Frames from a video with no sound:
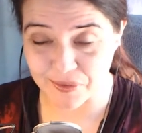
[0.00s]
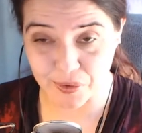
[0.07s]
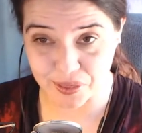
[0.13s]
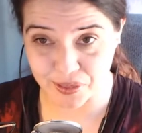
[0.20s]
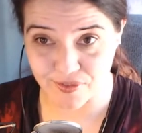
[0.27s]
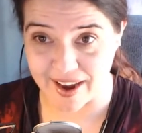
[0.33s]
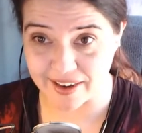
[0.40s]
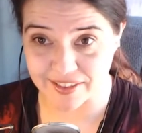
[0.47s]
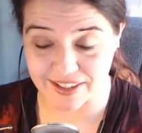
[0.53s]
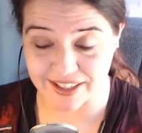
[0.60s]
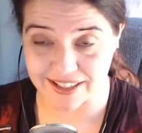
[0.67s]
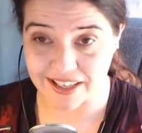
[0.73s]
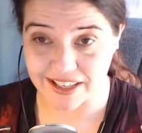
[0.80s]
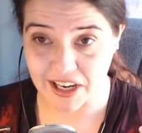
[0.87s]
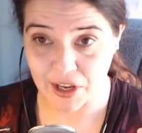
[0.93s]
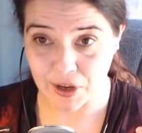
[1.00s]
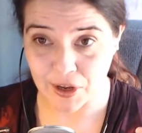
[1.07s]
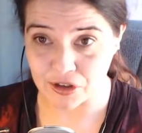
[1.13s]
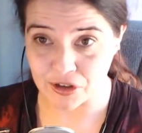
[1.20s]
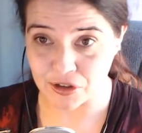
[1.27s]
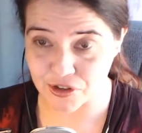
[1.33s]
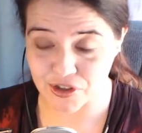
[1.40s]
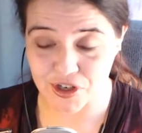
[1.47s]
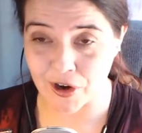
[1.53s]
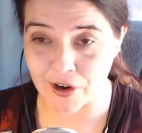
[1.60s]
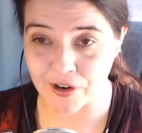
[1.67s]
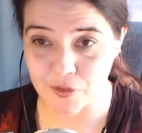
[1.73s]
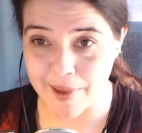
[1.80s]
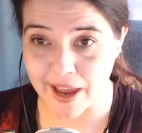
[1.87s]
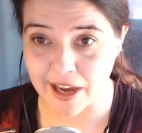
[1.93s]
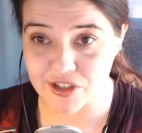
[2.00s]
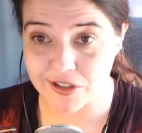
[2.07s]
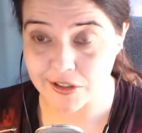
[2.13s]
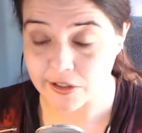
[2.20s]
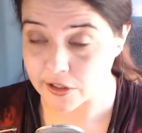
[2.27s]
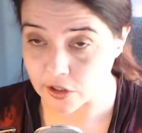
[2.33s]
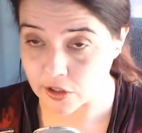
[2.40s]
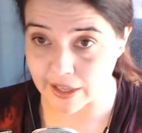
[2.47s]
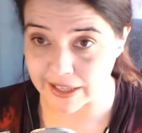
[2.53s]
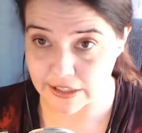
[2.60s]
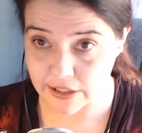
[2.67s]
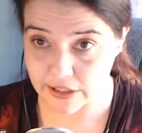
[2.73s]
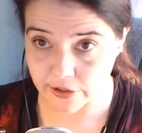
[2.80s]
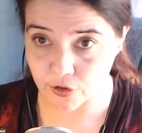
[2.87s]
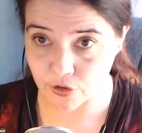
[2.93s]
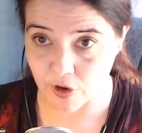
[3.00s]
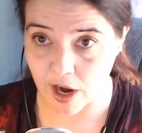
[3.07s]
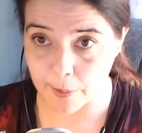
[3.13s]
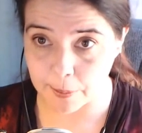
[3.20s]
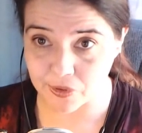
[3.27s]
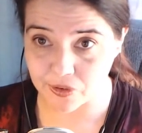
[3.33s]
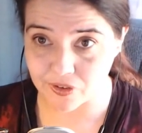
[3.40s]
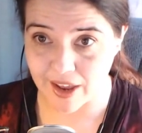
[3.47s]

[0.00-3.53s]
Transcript: the fact that your stars may actually look like teardrops